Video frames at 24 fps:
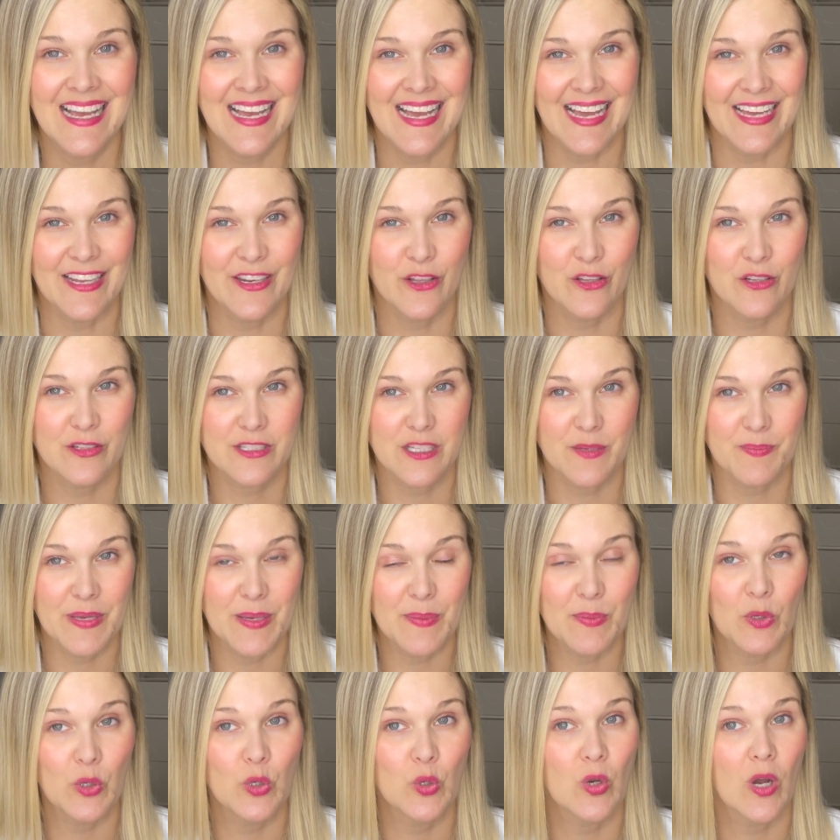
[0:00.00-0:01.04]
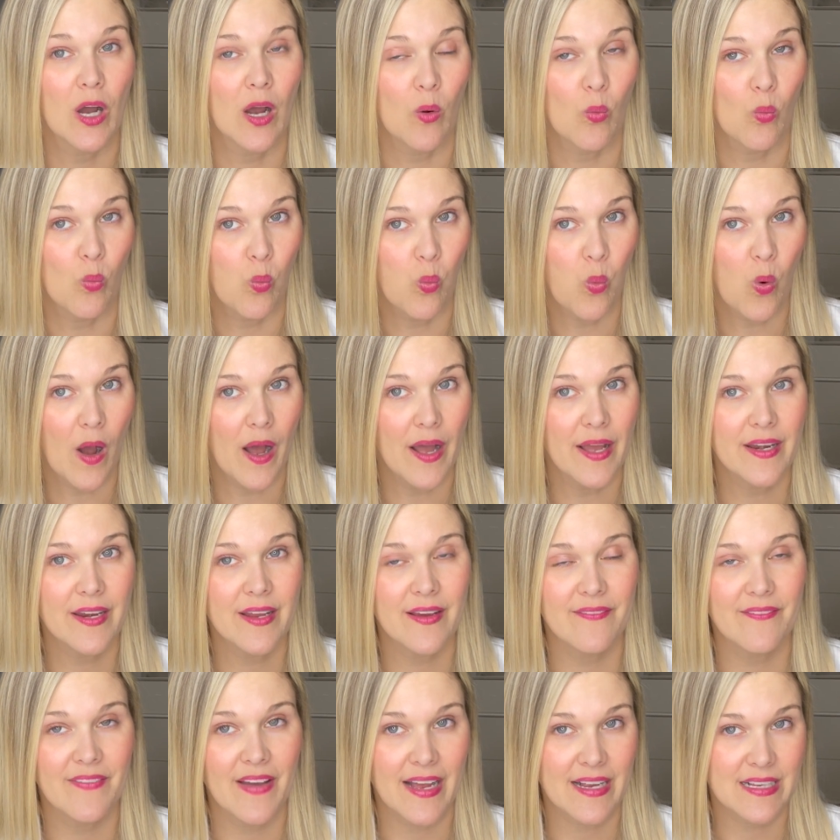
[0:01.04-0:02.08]
and you looked at people who got one
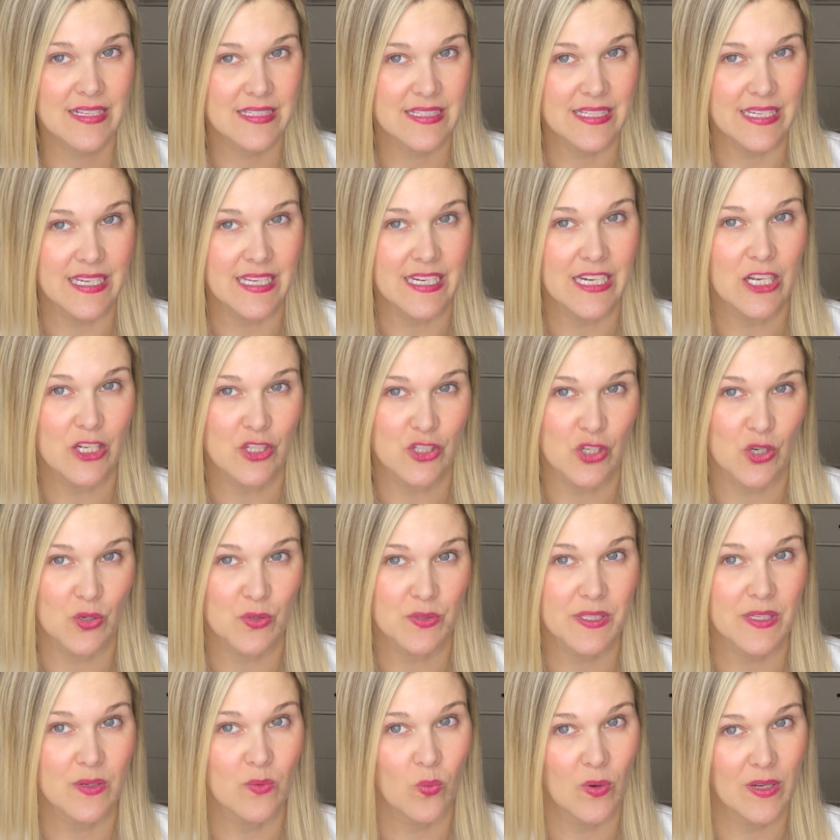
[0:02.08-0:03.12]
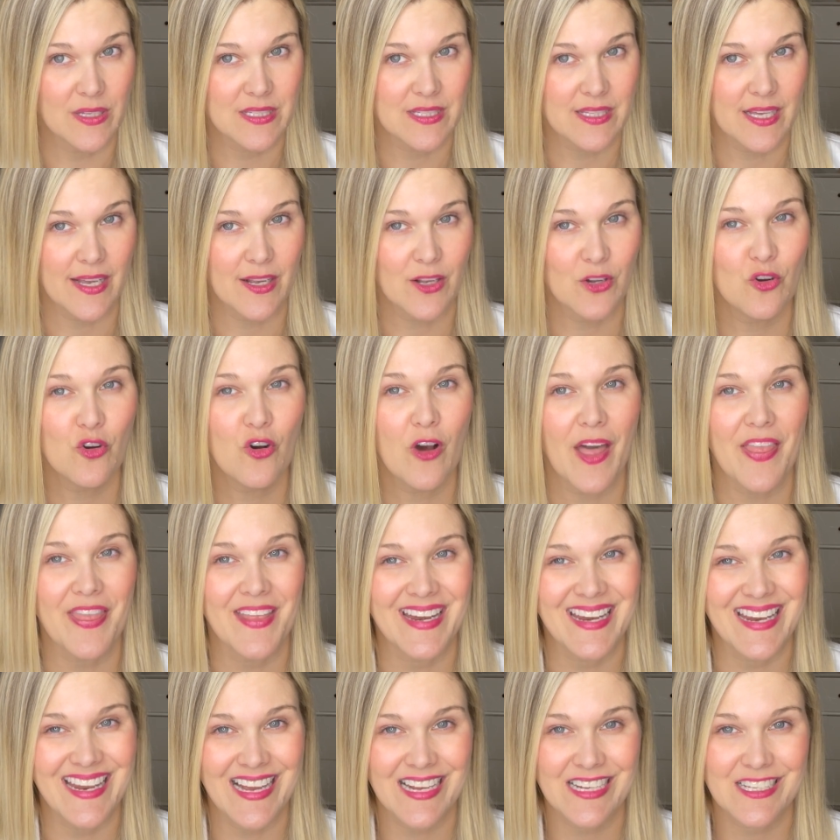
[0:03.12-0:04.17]
vaccine dose in one cycle and the
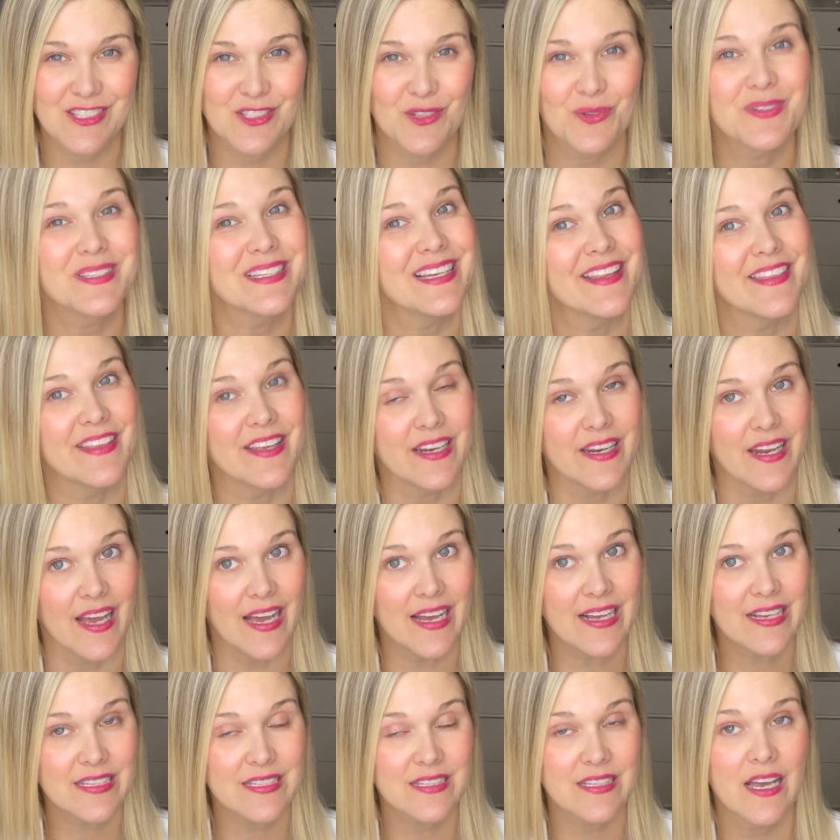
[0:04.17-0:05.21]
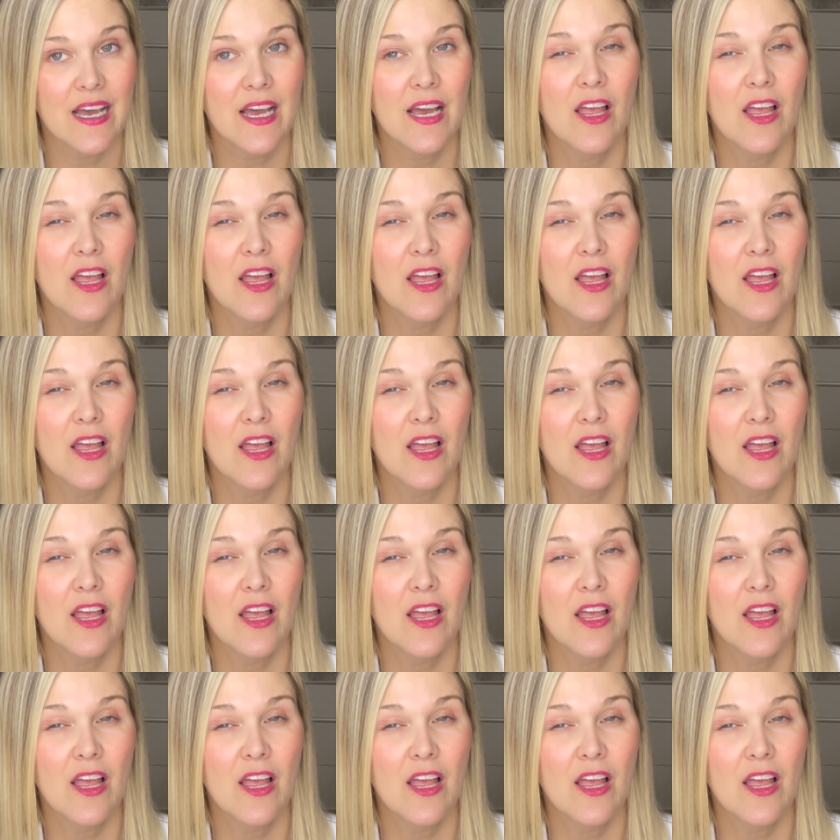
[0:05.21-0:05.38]
next dose in the next,